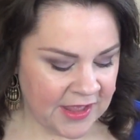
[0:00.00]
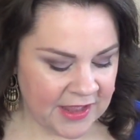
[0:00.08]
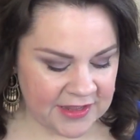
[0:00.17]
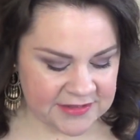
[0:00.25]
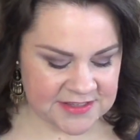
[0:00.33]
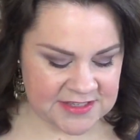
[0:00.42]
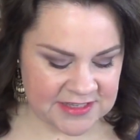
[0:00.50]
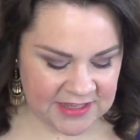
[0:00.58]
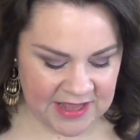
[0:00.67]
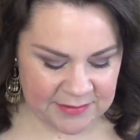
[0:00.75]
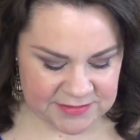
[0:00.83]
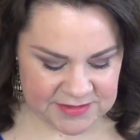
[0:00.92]
And
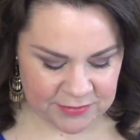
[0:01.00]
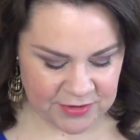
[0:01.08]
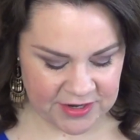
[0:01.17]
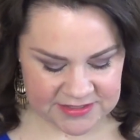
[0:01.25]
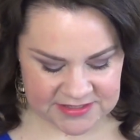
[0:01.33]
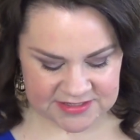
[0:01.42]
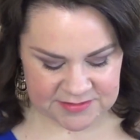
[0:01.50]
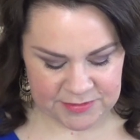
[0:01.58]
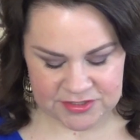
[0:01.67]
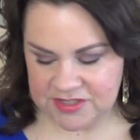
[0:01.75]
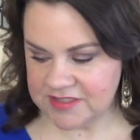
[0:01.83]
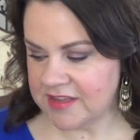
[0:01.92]
still, I'm surprised as
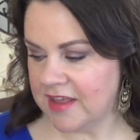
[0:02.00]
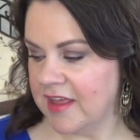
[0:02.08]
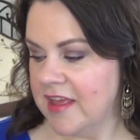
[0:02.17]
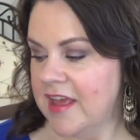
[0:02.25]
much as...